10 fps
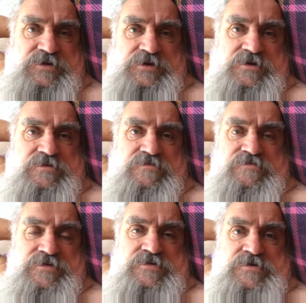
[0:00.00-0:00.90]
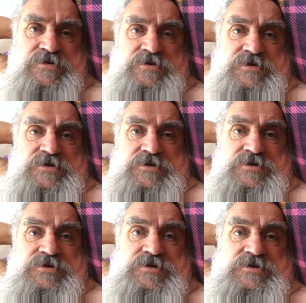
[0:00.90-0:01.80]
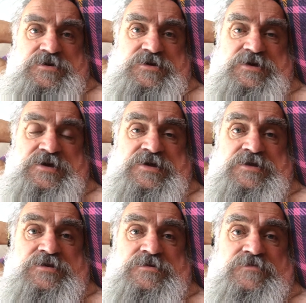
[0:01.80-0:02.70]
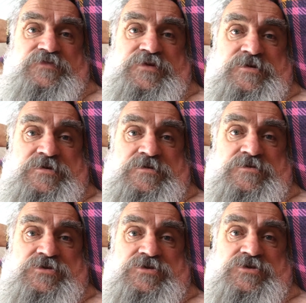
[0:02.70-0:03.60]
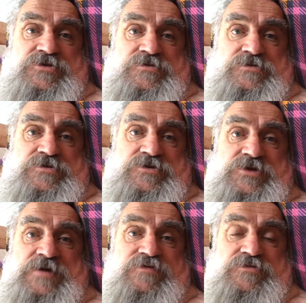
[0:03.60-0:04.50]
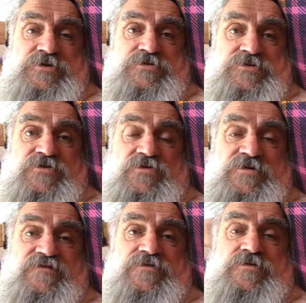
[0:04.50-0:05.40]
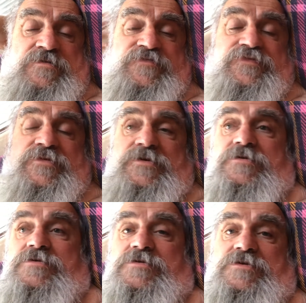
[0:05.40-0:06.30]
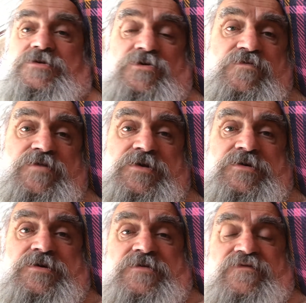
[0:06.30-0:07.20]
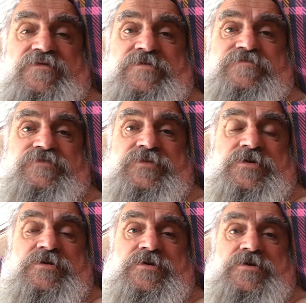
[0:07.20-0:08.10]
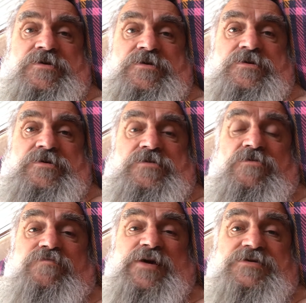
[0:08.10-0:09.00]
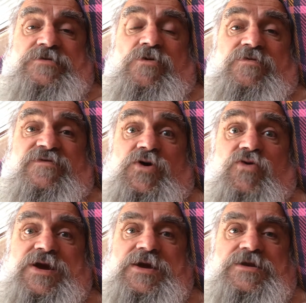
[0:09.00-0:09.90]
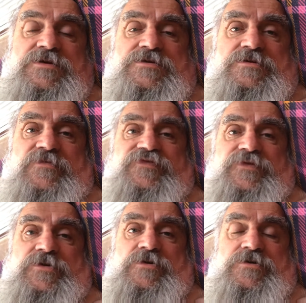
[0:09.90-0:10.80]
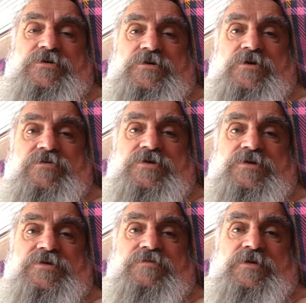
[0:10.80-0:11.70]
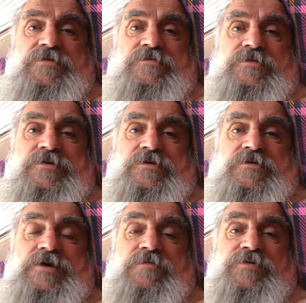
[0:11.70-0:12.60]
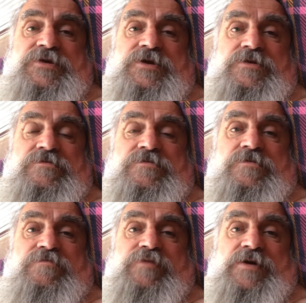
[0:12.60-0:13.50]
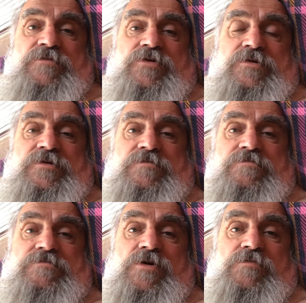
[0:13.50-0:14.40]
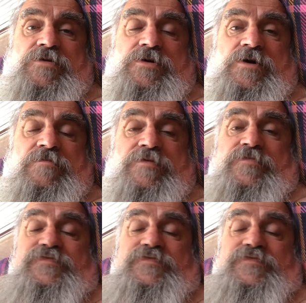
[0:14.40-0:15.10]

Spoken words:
And the chap I used to drive for has told me that if, well, basically what we've agreed is I can go into Aberdeen and pick my motorbike up